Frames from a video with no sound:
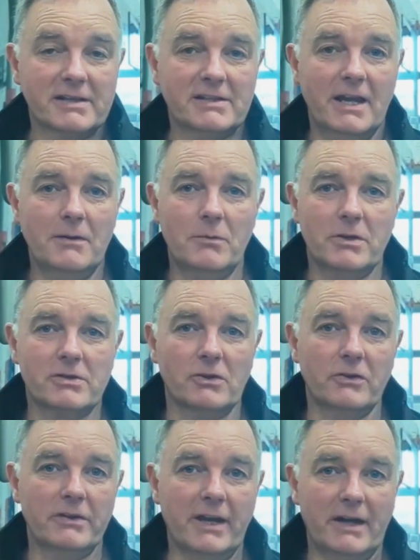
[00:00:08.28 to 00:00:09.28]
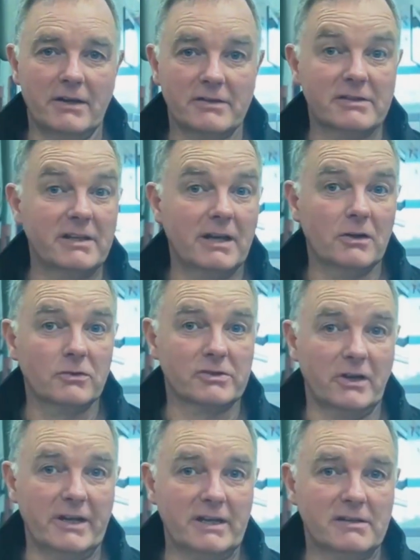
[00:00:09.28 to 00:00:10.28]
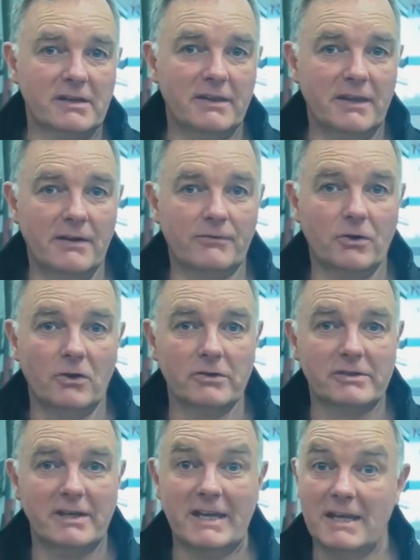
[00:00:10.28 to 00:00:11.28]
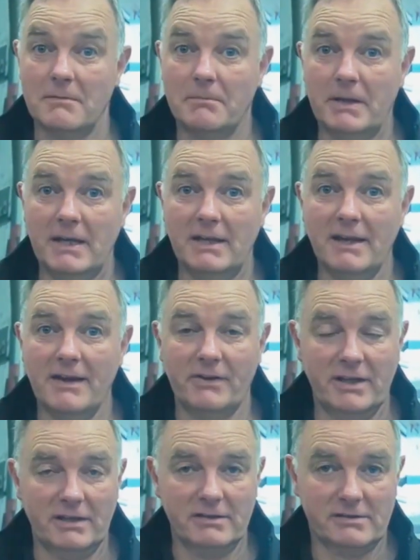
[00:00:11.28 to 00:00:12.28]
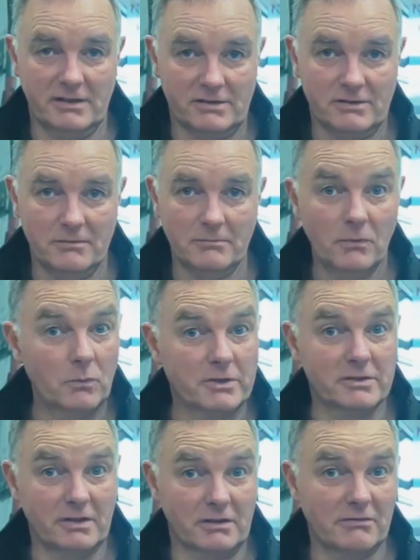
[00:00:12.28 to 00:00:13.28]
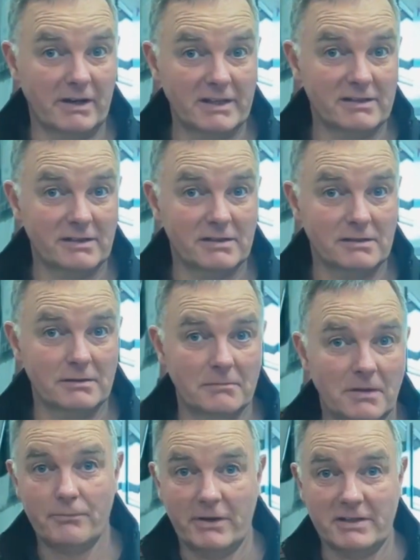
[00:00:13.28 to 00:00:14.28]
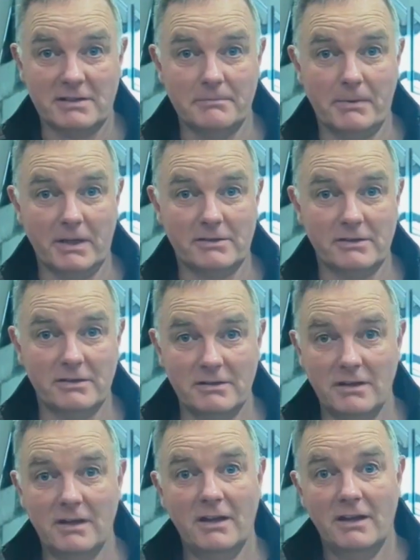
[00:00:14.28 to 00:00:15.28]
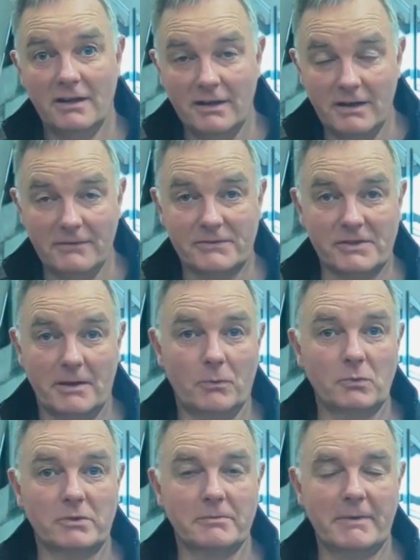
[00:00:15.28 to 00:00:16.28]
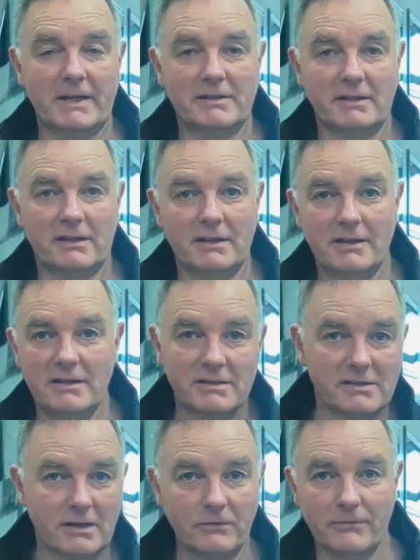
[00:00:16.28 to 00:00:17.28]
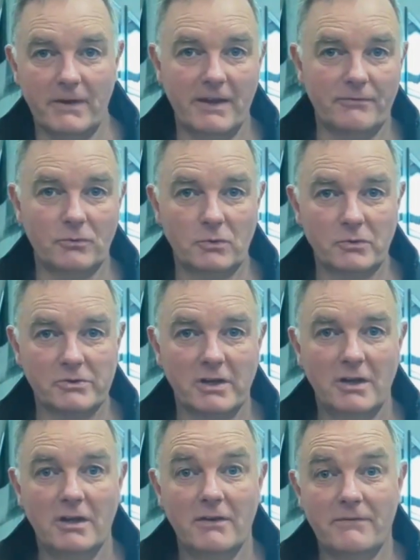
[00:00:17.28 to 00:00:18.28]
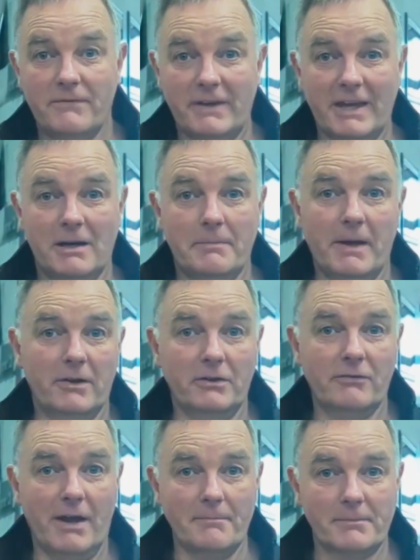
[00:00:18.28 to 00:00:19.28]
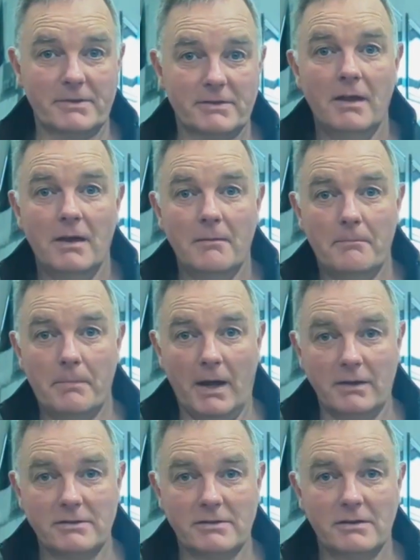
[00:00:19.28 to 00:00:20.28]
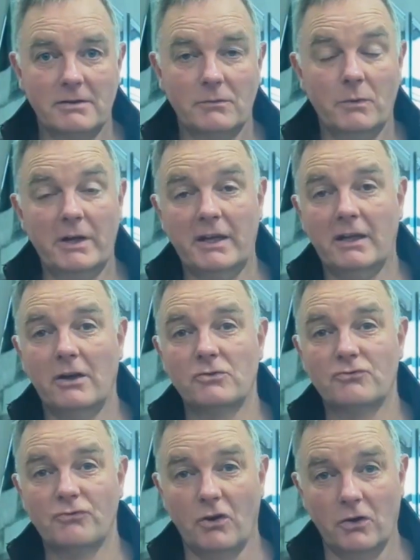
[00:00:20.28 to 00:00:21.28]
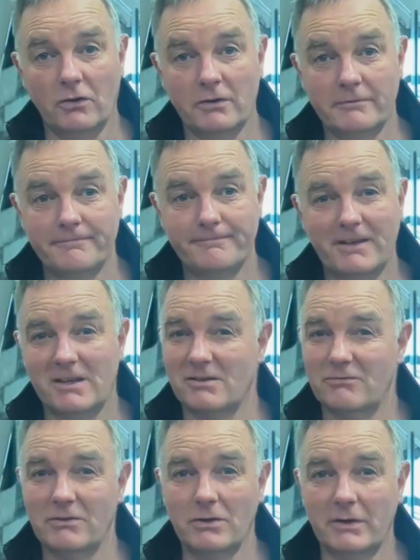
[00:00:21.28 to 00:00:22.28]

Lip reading: staying with us on our CL site. They've got PLevelling system, which is a great system. Press the button, lifts up automatically, self-levels, forget about your ramps. But when it goes wrong, it's a real